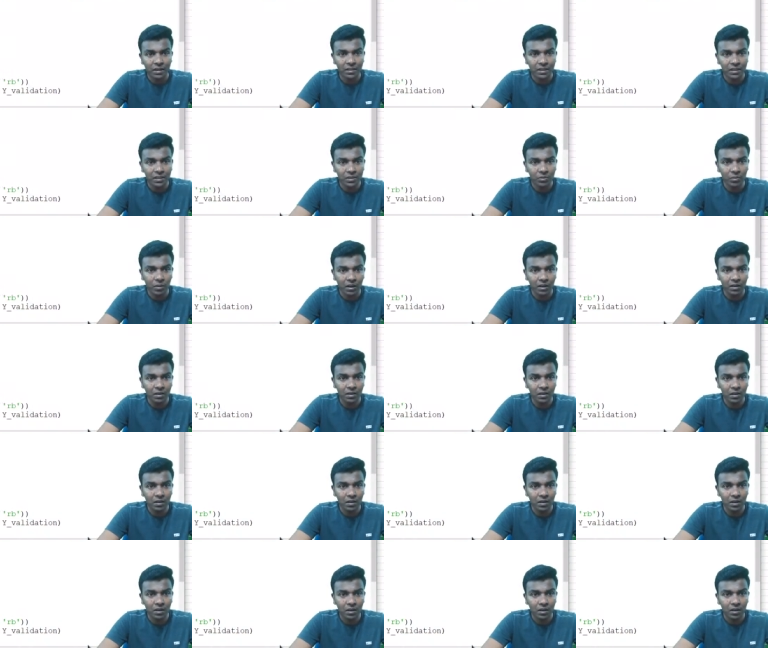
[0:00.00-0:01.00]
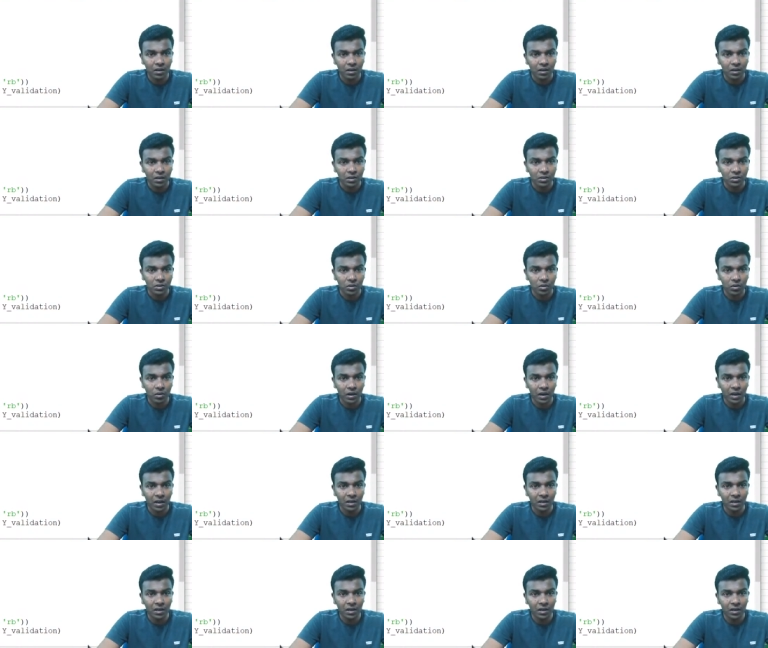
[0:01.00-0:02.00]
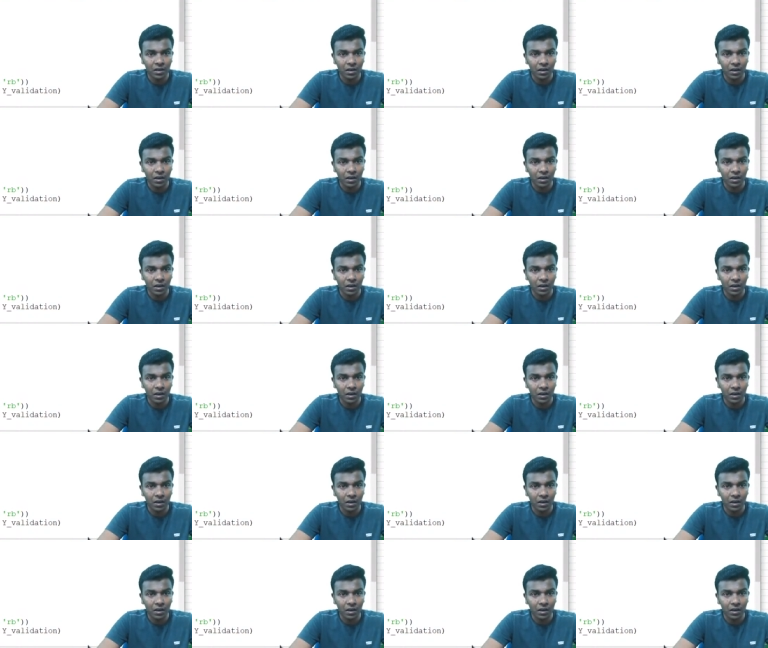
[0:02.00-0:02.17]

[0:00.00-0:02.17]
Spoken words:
this one, run,